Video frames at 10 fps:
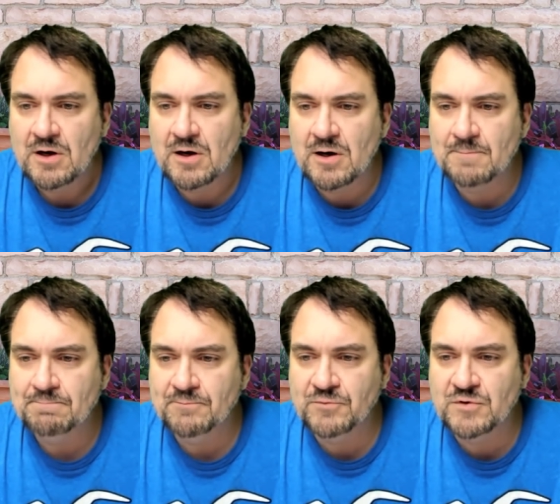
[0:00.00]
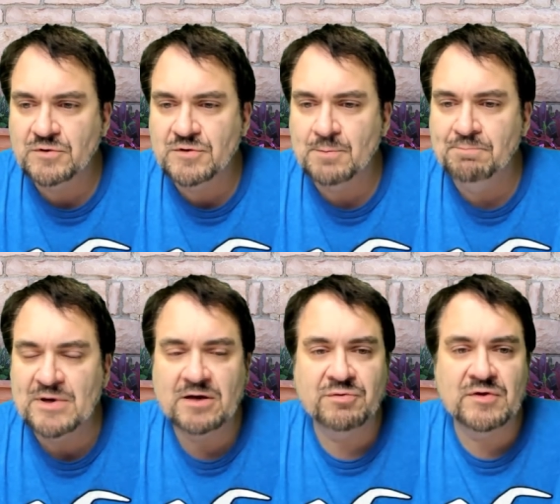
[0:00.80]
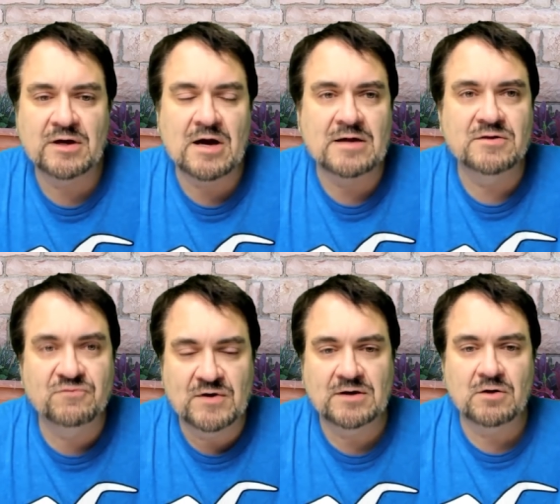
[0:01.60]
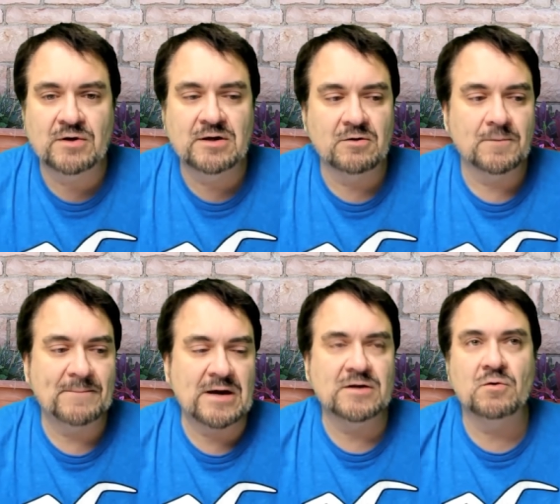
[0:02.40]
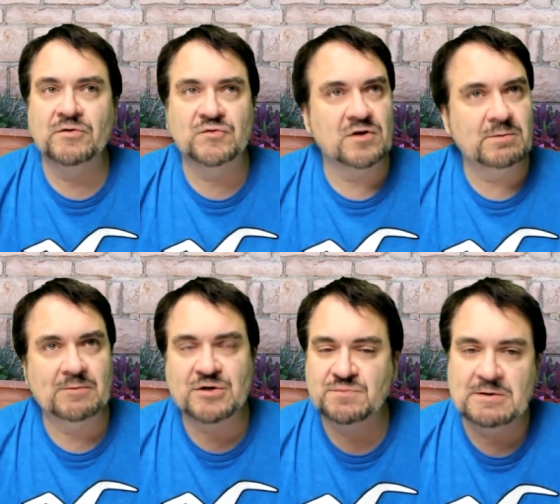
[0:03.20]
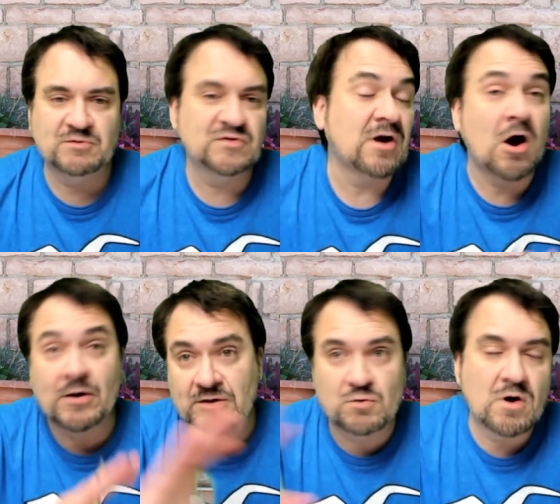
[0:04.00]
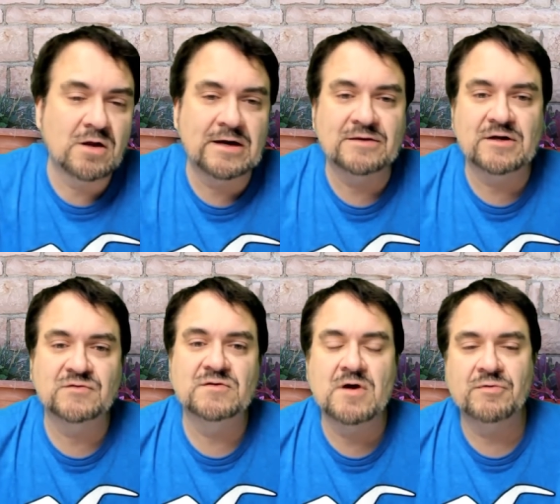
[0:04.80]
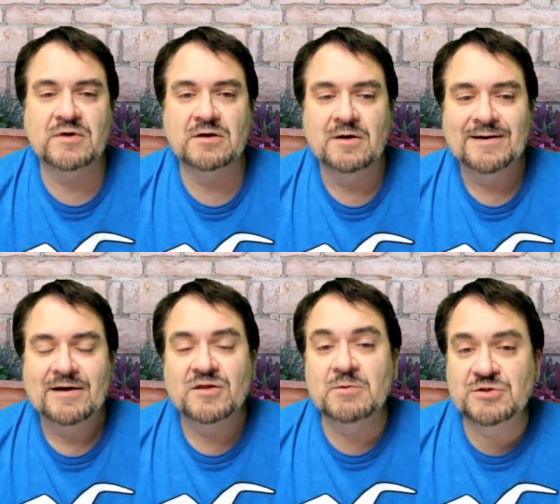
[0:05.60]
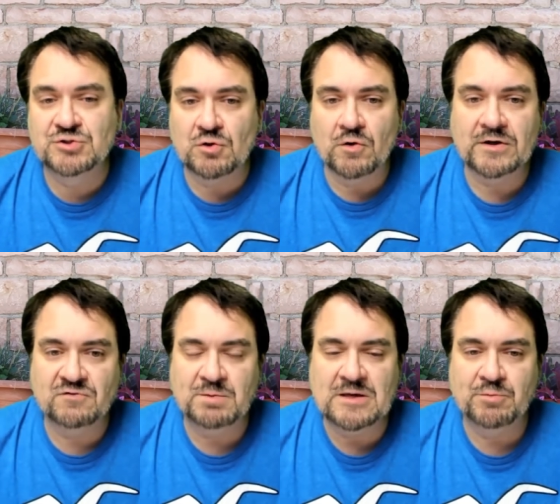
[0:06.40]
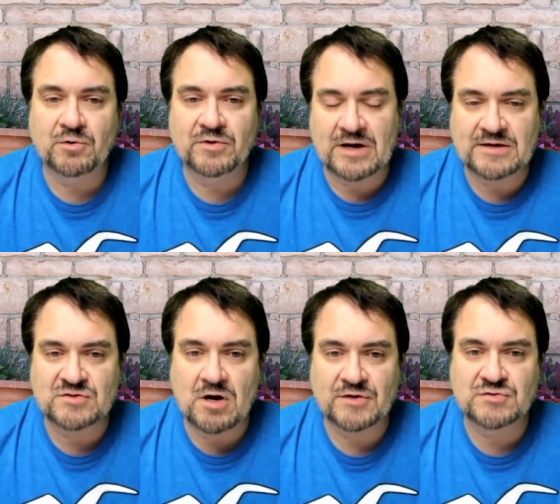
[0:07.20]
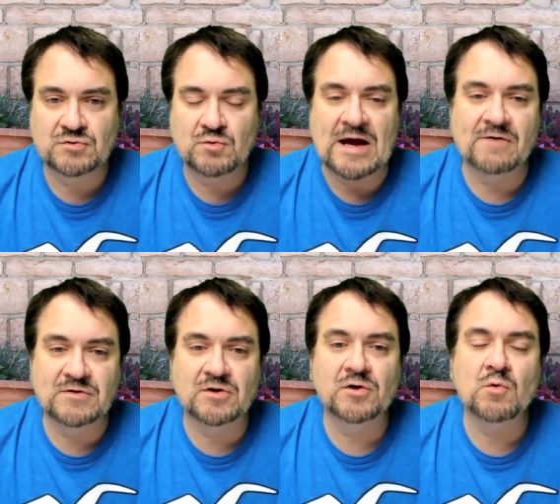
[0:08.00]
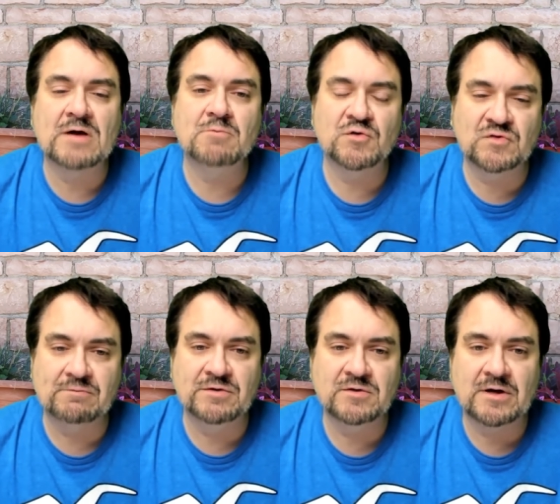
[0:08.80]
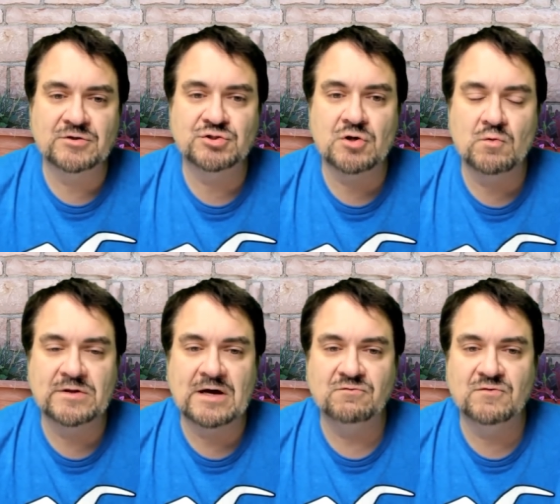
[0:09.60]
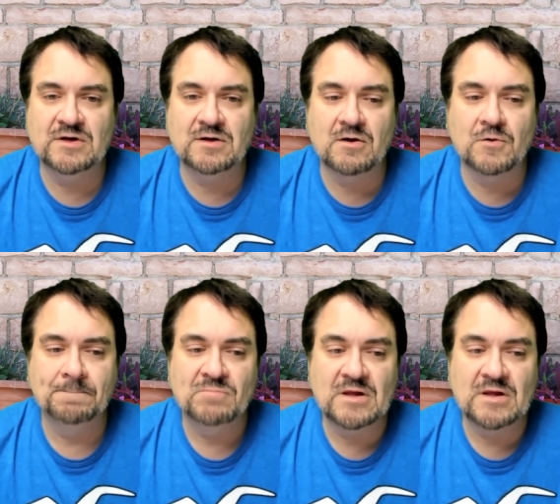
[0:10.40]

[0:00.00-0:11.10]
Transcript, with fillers: Um, the big thing on the video here, I know there's going to be a bunch of people that said, I already knew all that. That's nothing. The majority of people that I talk to haven't a clue on most everything I show in that video.